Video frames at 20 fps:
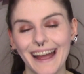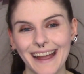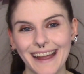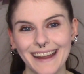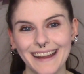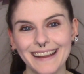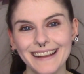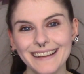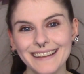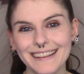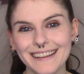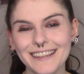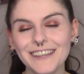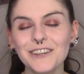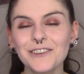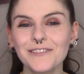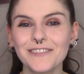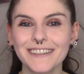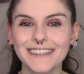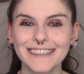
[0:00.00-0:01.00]
Hi, thank
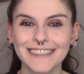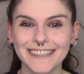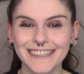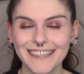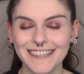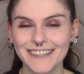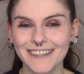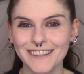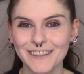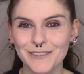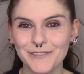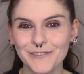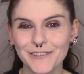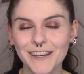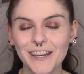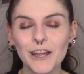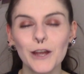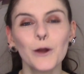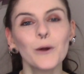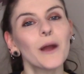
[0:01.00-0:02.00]
you for clicking on the
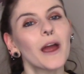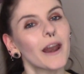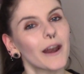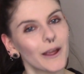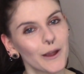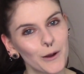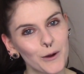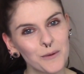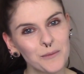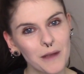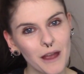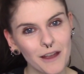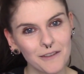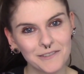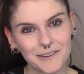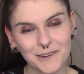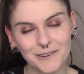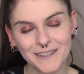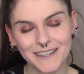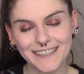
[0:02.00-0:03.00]
video, and I hope
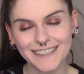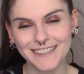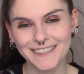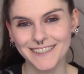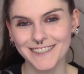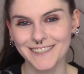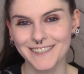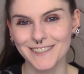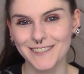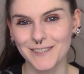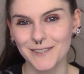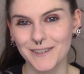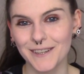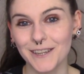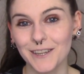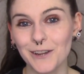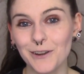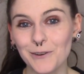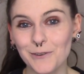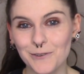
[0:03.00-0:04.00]
everyone is
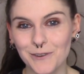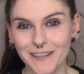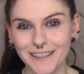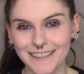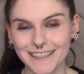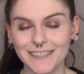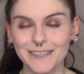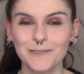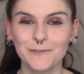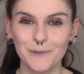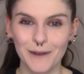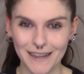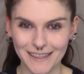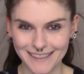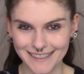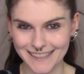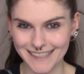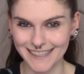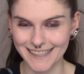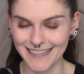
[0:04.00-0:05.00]
doing really
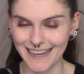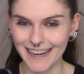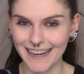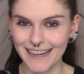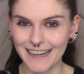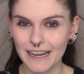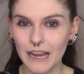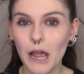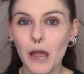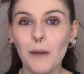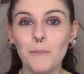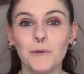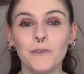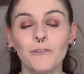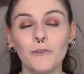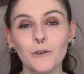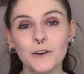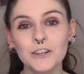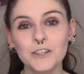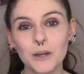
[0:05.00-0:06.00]
well today.
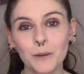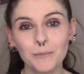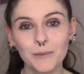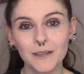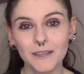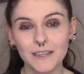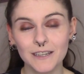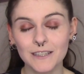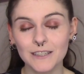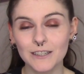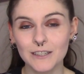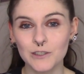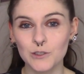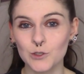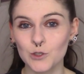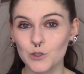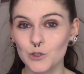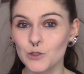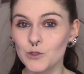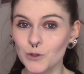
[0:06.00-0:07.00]
Before jumping into the
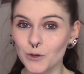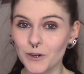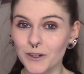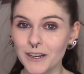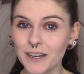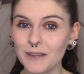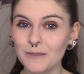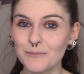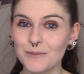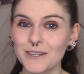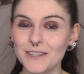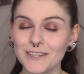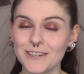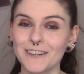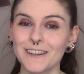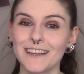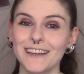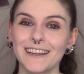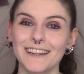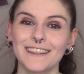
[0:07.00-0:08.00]
story, be sure
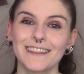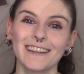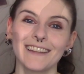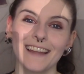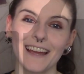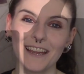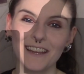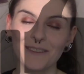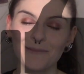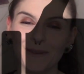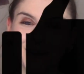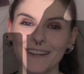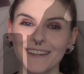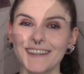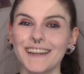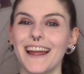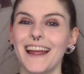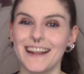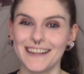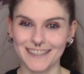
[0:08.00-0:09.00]
to hit the like
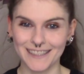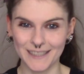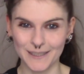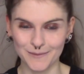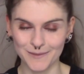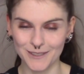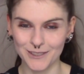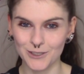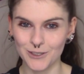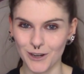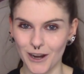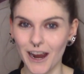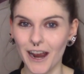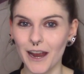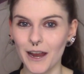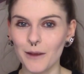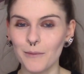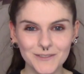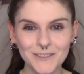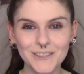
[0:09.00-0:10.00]
button and
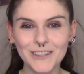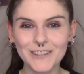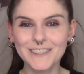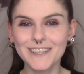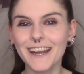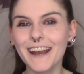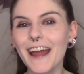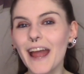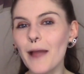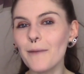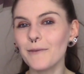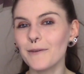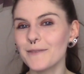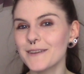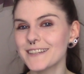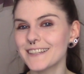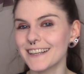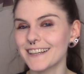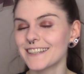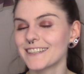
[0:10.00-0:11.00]
subscribe. So today I'm going to
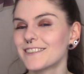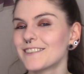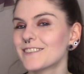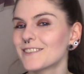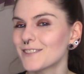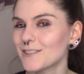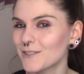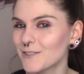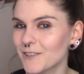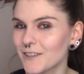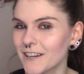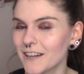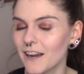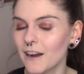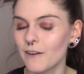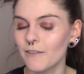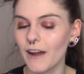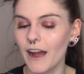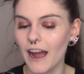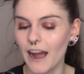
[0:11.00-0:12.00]
be telling you the story
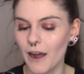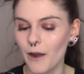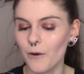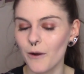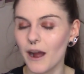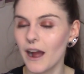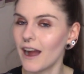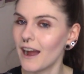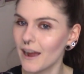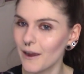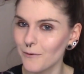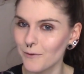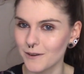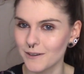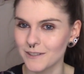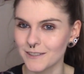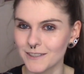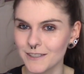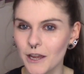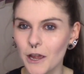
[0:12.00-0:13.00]
of how I
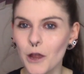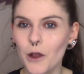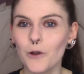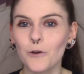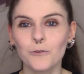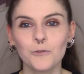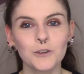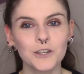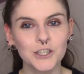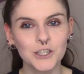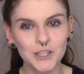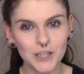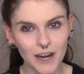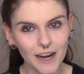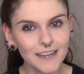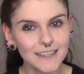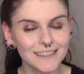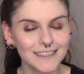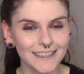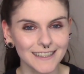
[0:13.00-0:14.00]
was
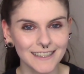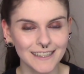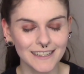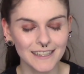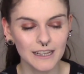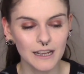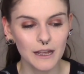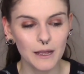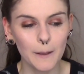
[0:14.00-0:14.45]
rejected